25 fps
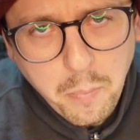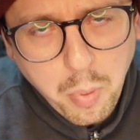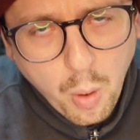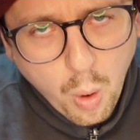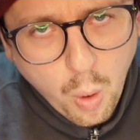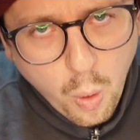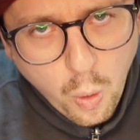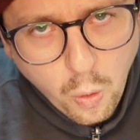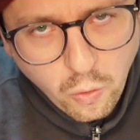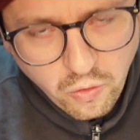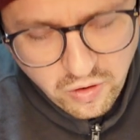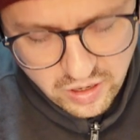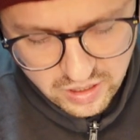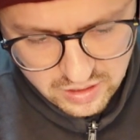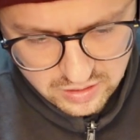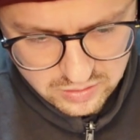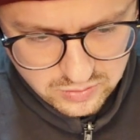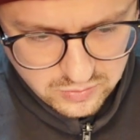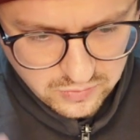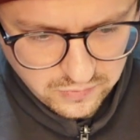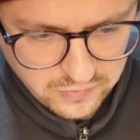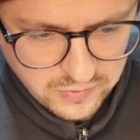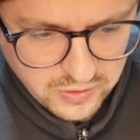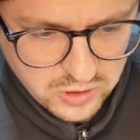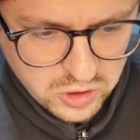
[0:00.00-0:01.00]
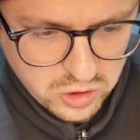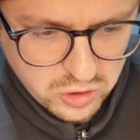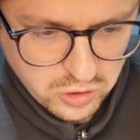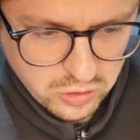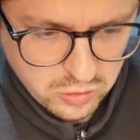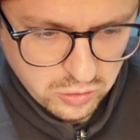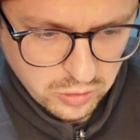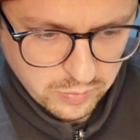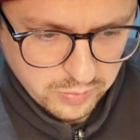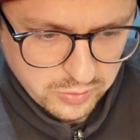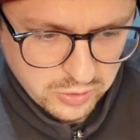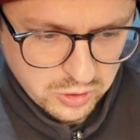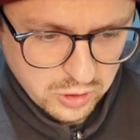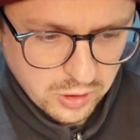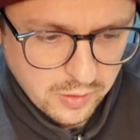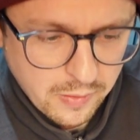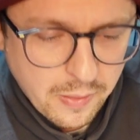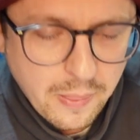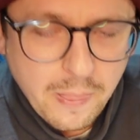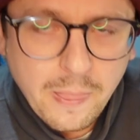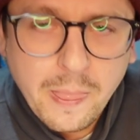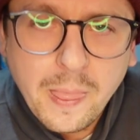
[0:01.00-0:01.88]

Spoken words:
boring to fish the drop shot.